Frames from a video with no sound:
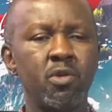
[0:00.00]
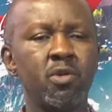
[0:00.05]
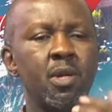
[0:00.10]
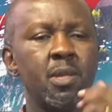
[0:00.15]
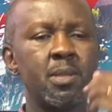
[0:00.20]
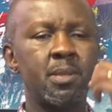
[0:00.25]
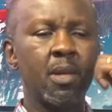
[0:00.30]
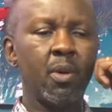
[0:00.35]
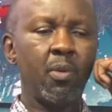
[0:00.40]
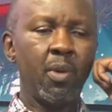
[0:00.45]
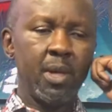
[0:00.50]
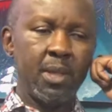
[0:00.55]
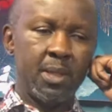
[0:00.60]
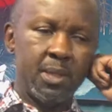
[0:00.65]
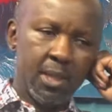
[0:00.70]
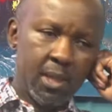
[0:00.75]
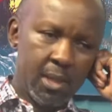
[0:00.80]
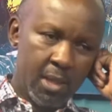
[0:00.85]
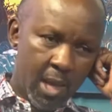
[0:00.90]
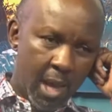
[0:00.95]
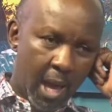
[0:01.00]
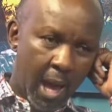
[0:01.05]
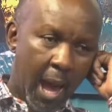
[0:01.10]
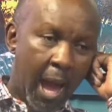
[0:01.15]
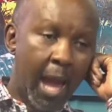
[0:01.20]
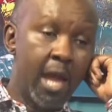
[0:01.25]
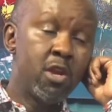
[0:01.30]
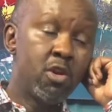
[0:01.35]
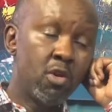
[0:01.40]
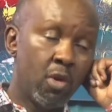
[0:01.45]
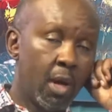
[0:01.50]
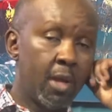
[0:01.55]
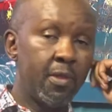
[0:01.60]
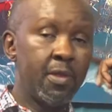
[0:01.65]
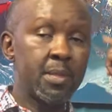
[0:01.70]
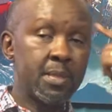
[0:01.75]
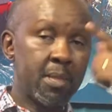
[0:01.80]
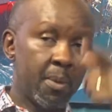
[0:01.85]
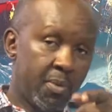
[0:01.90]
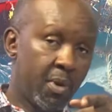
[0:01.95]
you and say, wait, I know, and
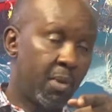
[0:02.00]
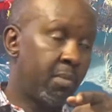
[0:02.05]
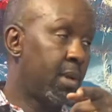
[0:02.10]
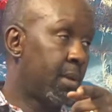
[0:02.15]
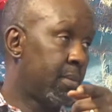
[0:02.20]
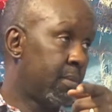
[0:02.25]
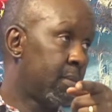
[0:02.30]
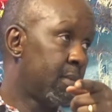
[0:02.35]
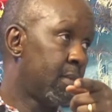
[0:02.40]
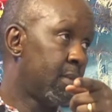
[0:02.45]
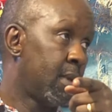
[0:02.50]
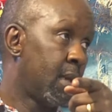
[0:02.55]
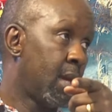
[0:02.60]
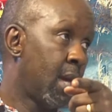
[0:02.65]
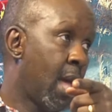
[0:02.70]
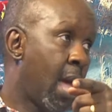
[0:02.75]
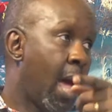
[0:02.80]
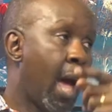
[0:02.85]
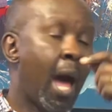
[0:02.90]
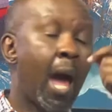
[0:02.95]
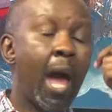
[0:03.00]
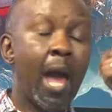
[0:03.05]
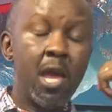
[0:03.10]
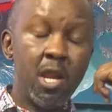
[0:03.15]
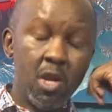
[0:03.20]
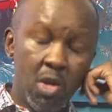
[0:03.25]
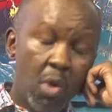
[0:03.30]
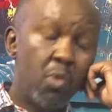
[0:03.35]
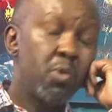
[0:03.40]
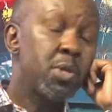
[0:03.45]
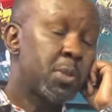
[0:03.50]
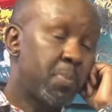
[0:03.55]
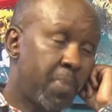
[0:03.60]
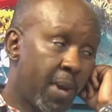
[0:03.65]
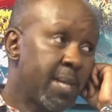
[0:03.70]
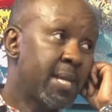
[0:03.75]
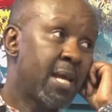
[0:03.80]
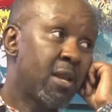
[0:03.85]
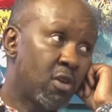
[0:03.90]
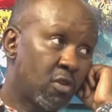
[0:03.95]
this is the problem. I know we
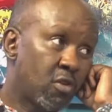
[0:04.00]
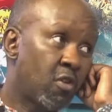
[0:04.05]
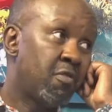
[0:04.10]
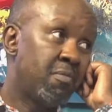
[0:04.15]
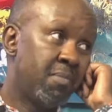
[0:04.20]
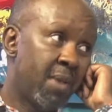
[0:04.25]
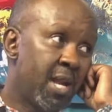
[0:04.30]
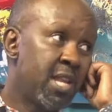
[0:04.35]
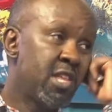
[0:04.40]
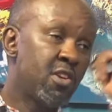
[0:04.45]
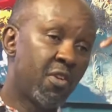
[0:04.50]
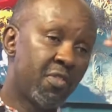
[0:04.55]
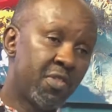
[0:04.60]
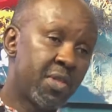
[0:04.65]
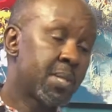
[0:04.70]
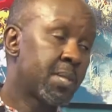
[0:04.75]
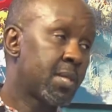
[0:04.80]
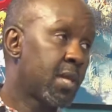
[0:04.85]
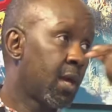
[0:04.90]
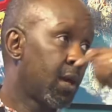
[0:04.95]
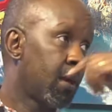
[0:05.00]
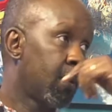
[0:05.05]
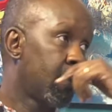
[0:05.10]
spent a lot of money on this thing.